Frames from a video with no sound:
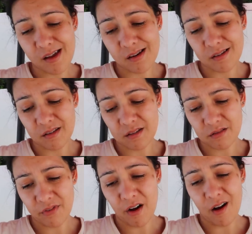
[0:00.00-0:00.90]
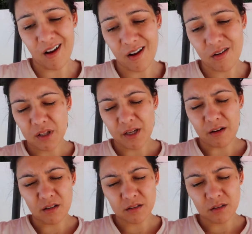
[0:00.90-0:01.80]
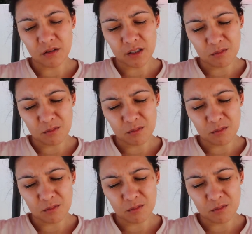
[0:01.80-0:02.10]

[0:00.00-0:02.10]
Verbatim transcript: and it's very hot out but like also like